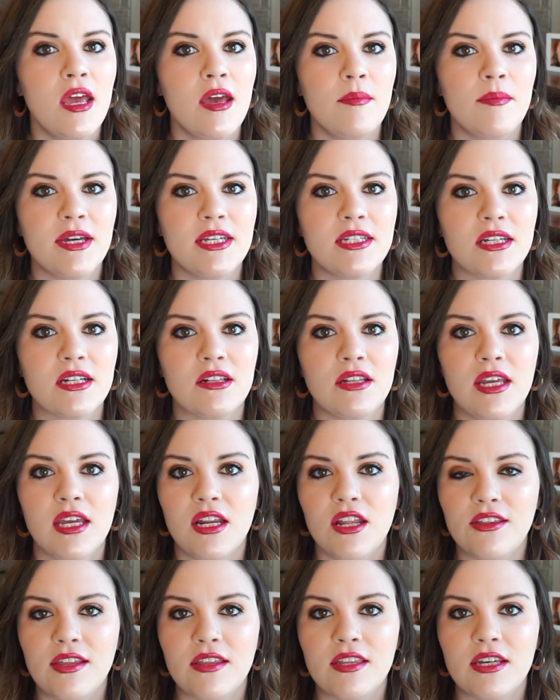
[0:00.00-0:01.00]
basically
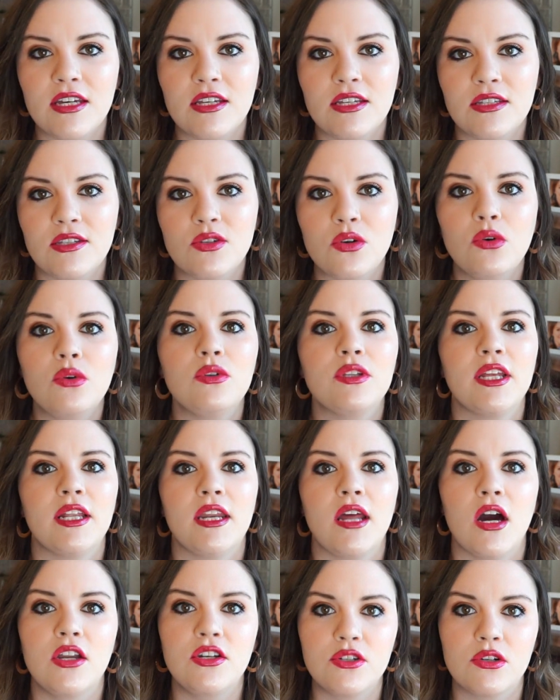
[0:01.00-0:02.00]
anything that has sold in
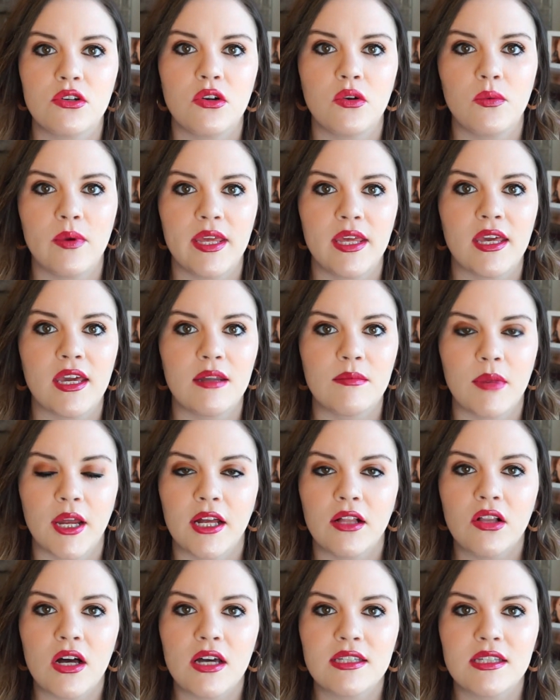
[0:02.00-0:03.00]
under a week in my
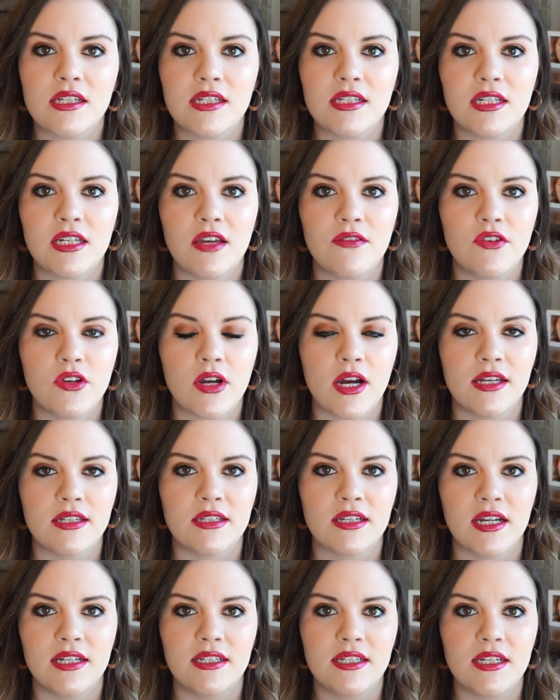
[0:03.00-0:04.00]
closet to give you guys
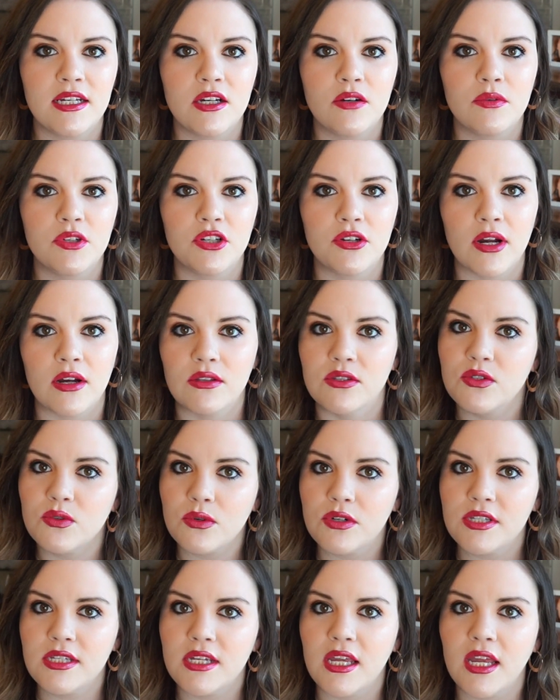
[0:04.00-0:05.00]
an idea when you're
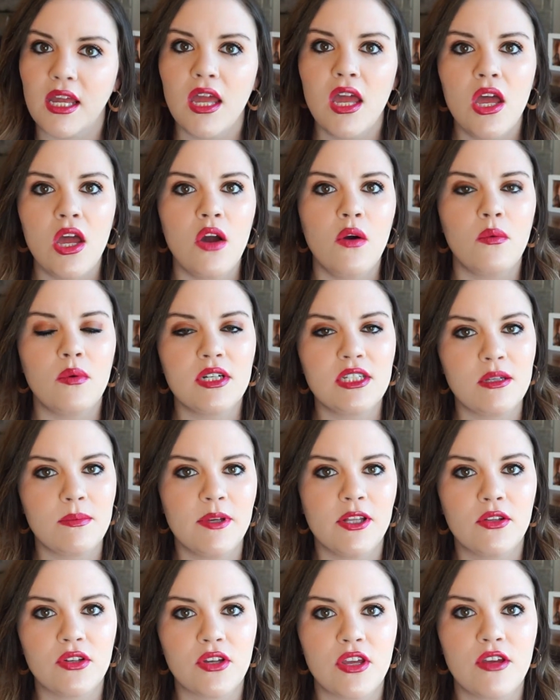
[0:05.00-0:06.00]
outsourcing, what to
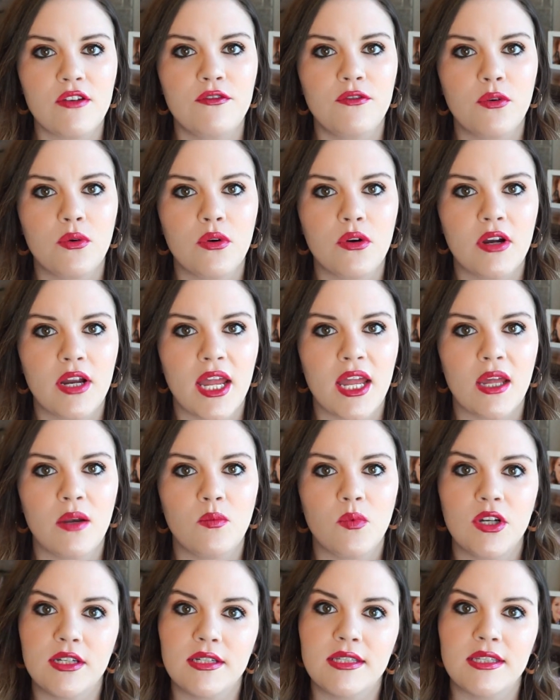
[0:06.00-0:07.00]
be looking for, and
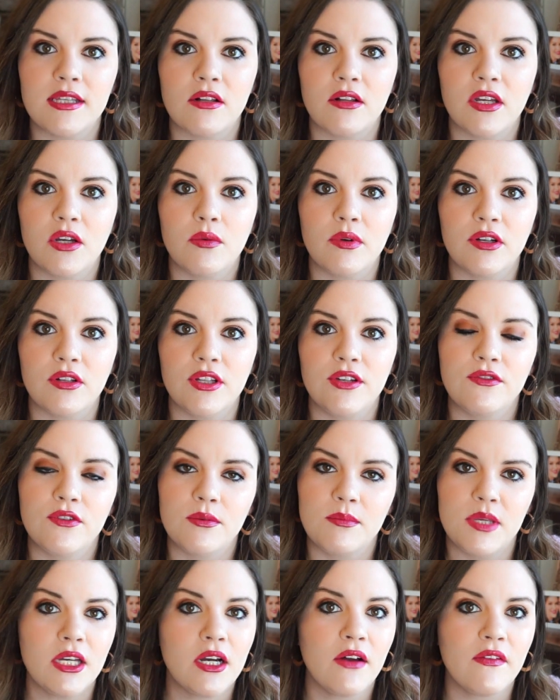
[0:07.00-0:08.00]
what is selling quickly for
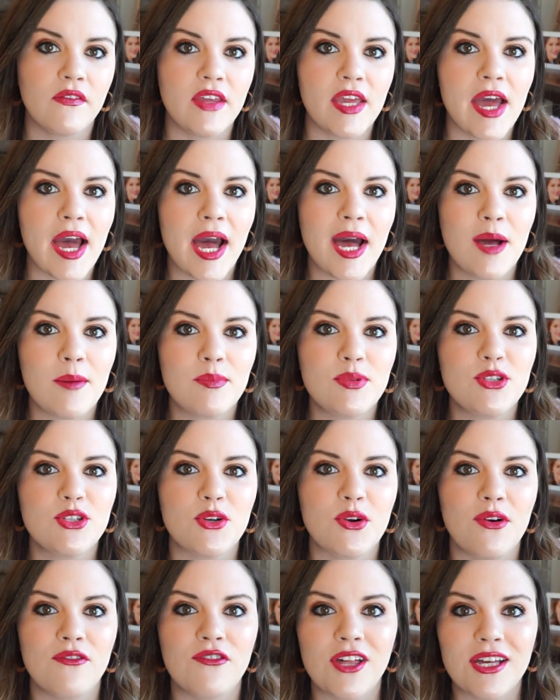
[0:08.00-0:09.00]
me on the app.
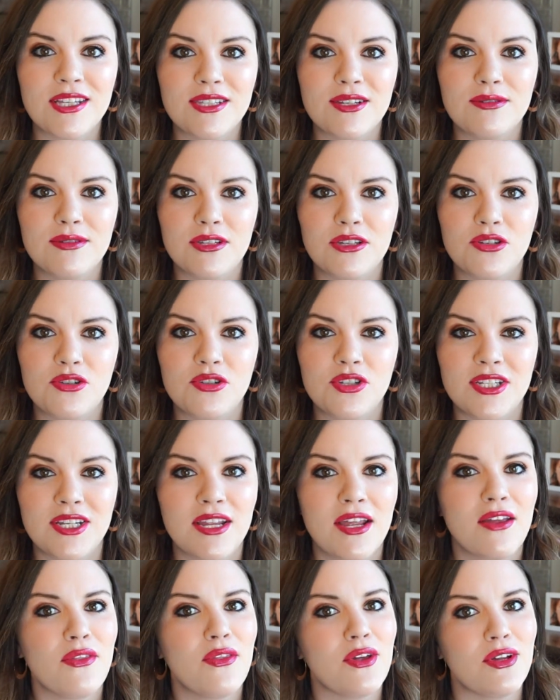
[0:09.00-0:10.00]
So if that sounds
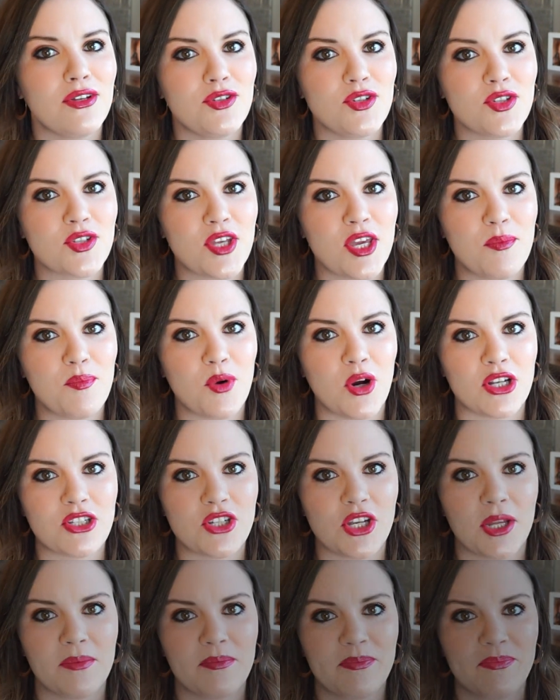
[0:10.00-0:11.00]
interesting, then just keep
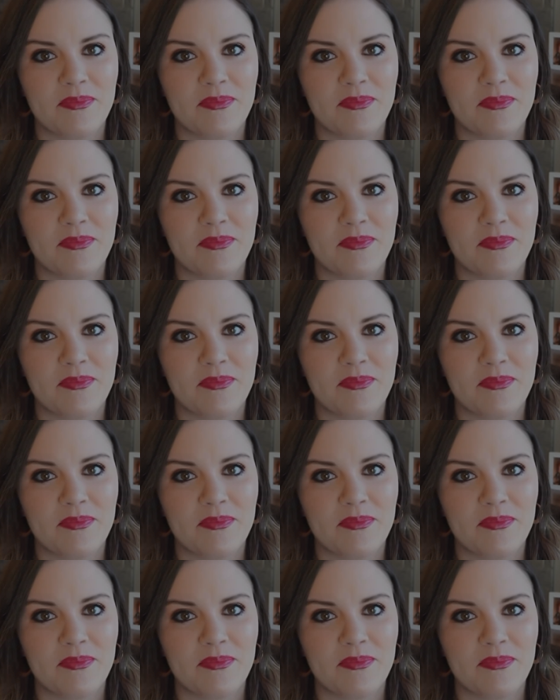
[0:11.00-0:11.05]
watching.